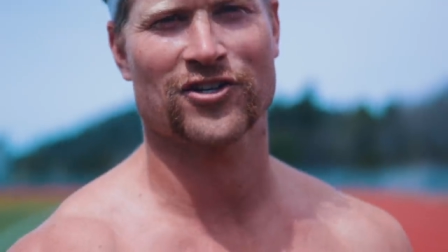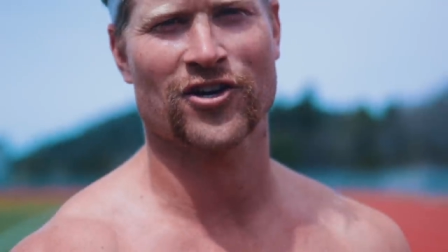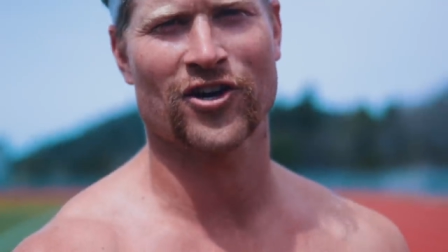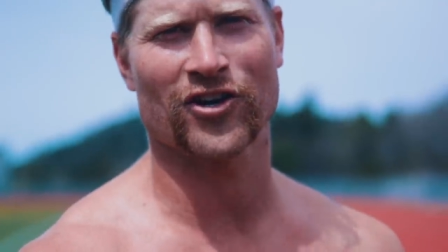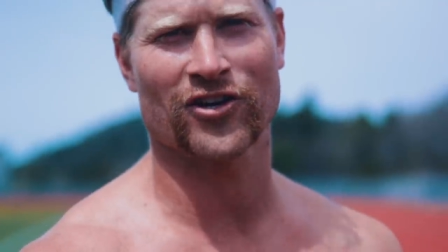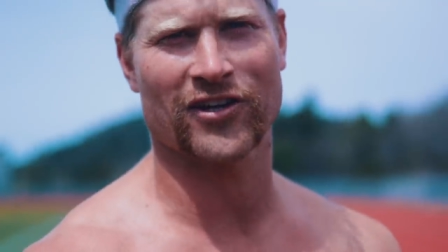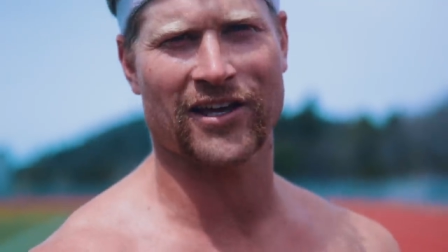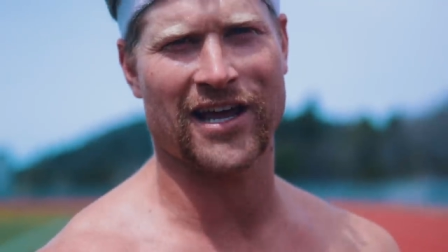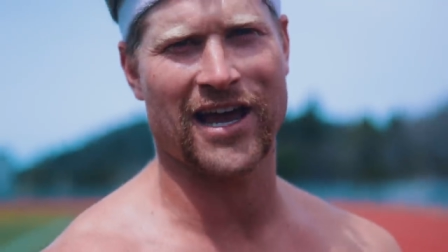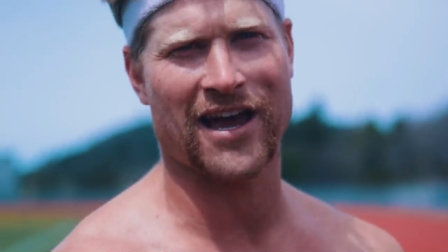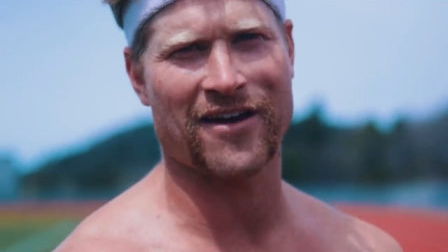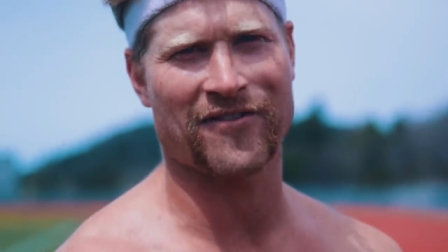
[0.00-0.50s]

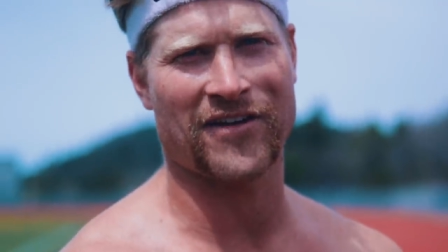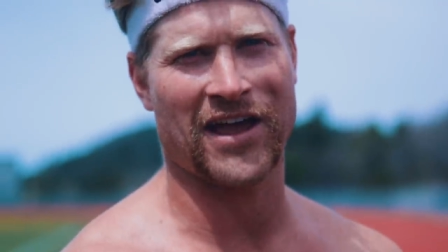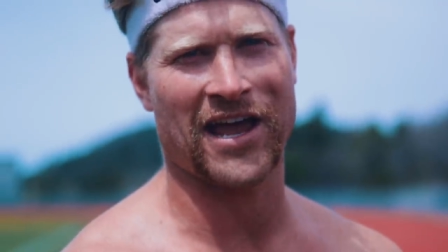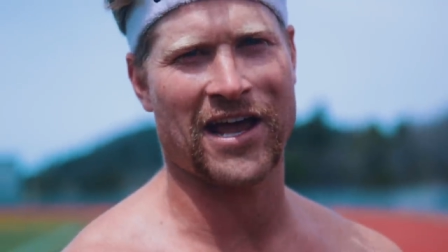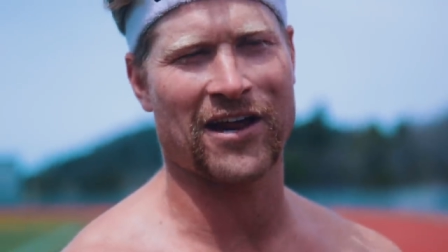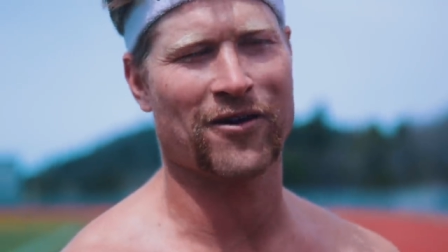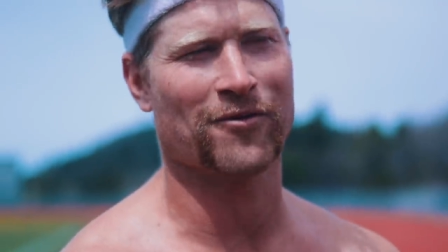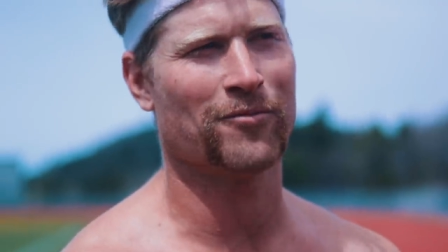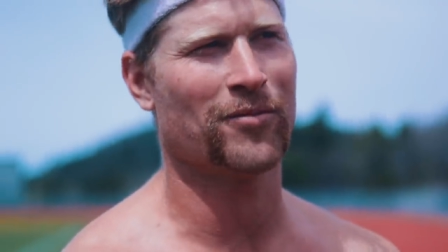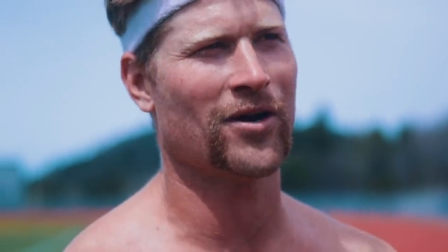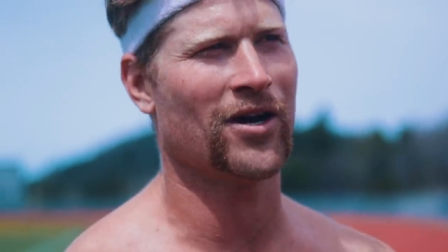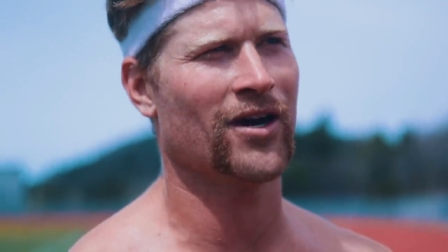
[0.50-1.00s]
Currently I have a
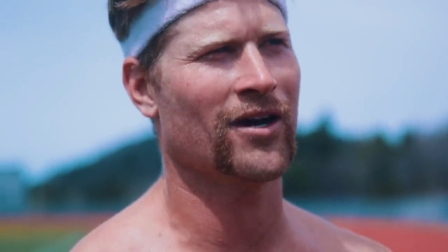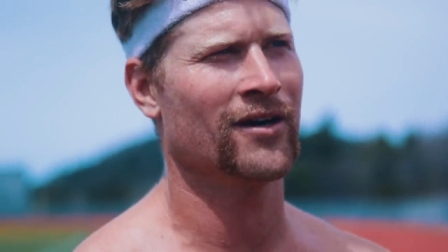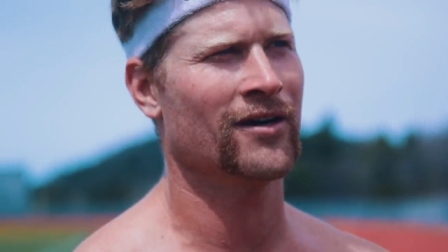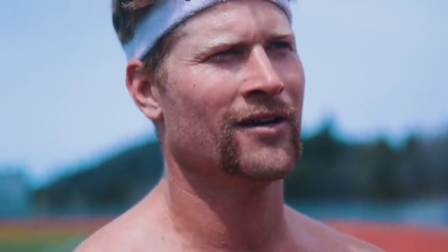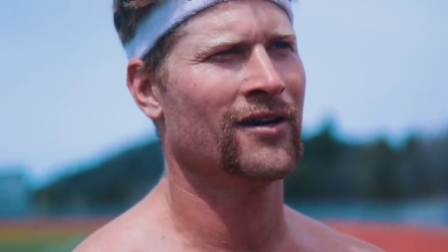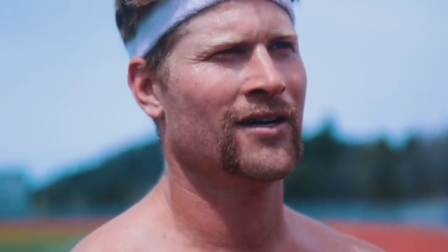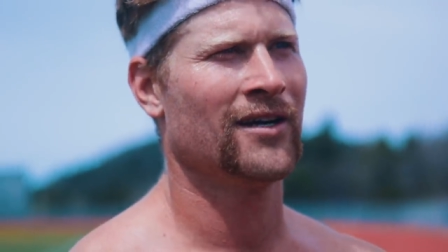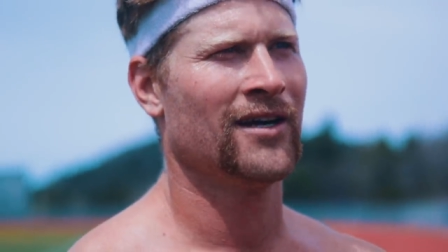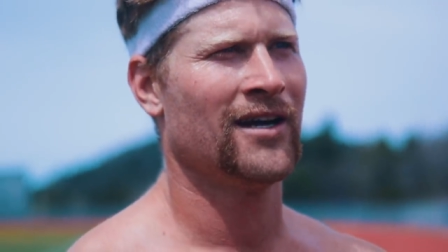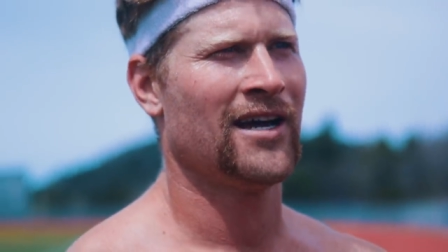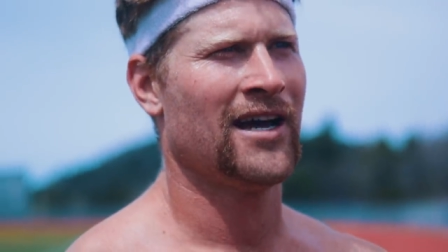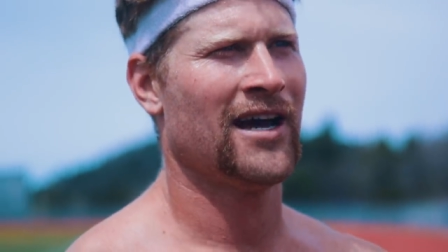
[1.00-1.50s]
handlebar. I
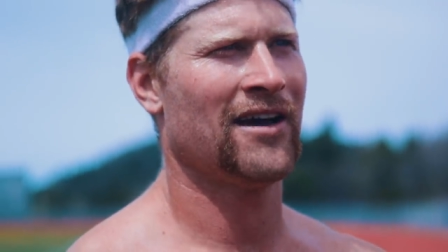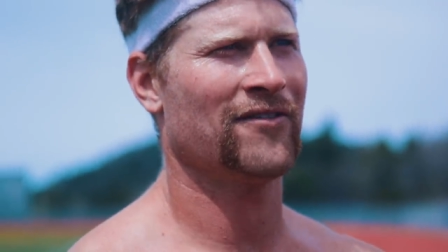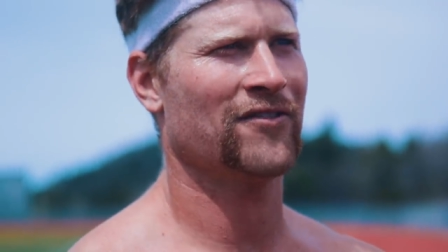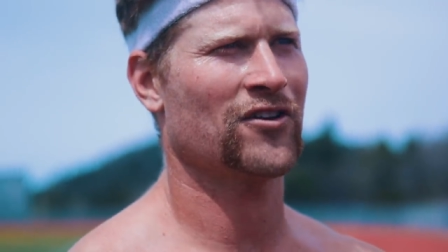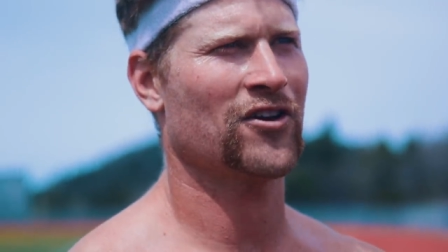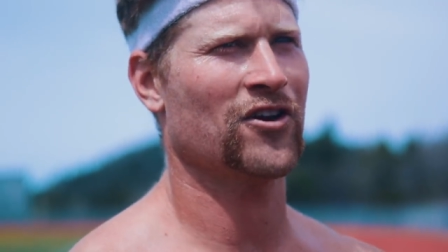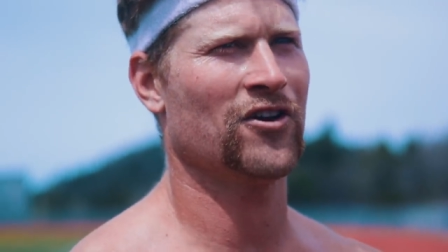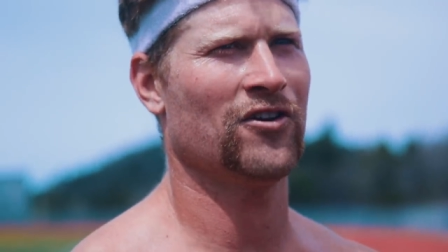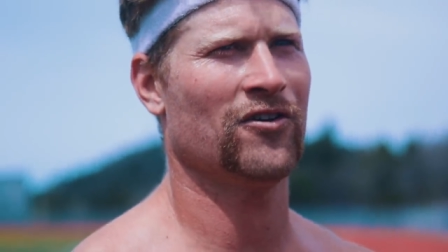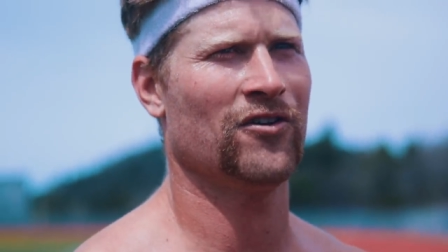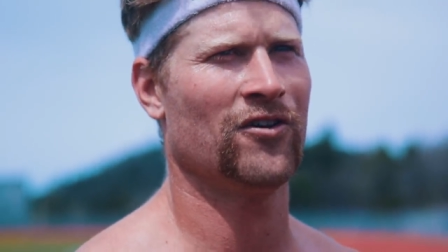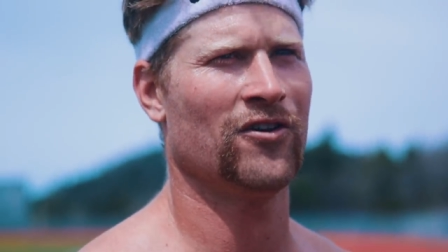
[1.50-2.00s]
have to
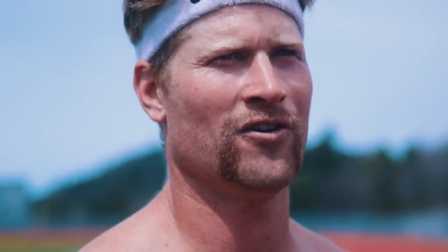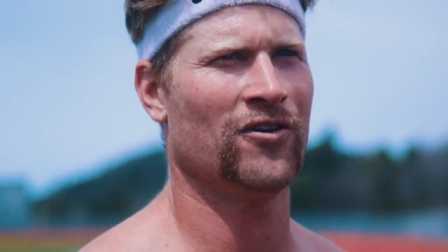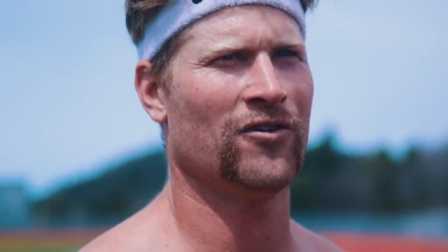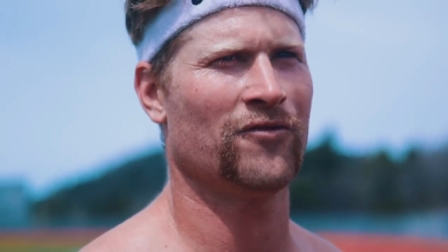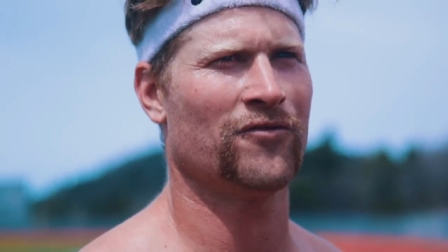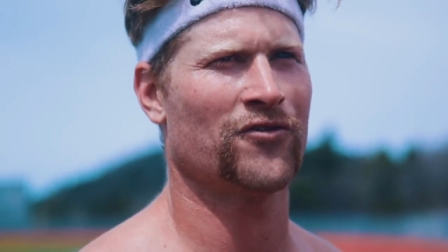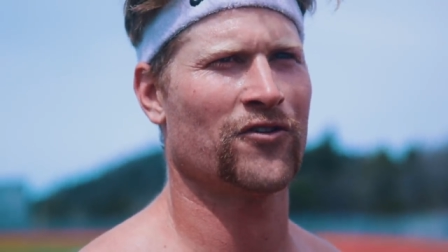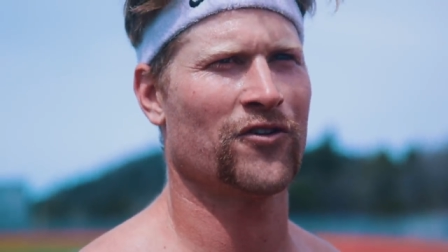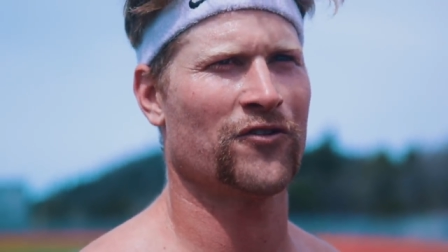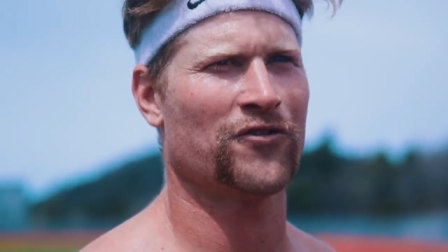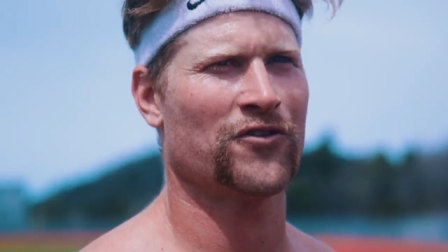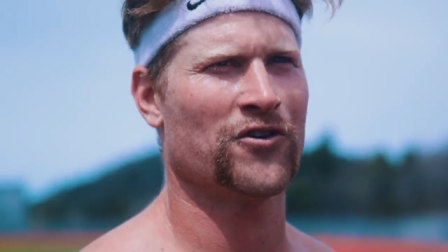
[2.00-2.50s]
go home
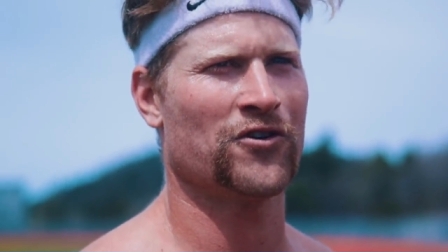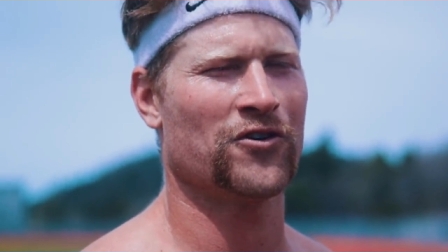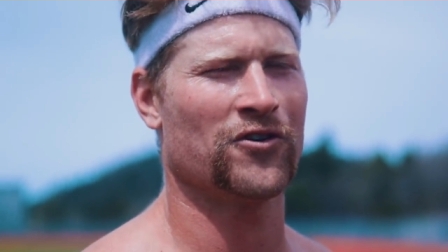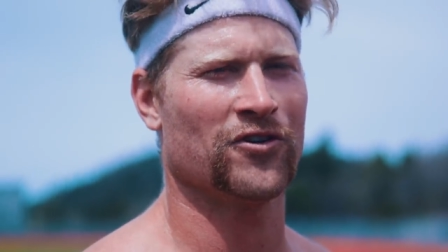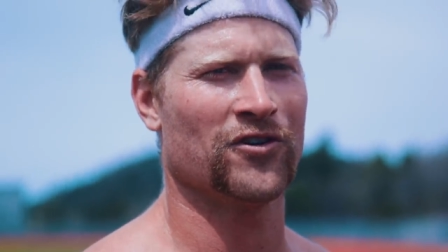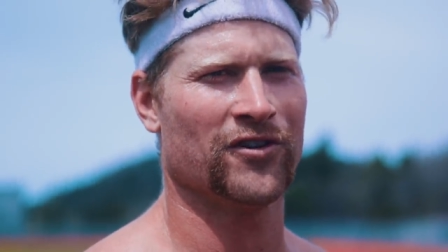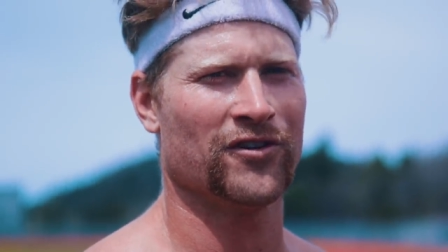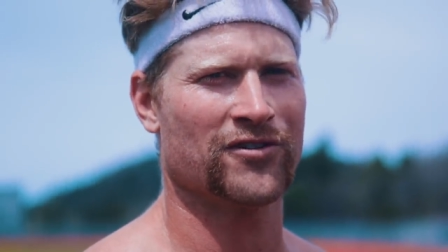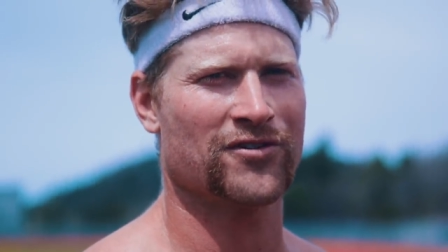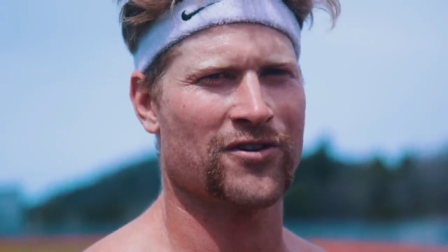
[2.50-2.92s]
for a funeral,